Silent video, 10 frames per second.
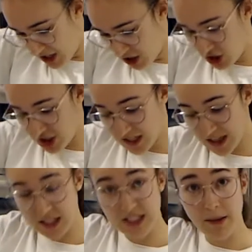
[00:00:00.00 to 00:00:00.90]
just get
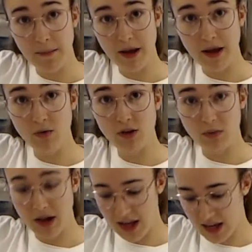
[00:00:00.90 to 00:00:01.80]
the tip in with
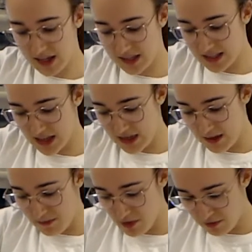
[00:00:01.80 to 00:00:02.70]
my hands and
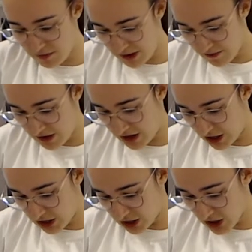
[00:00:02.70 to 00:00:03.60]
then move my
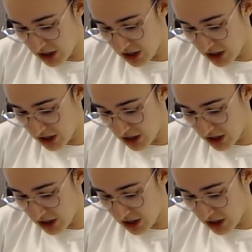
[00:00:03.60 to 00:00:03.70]
fingers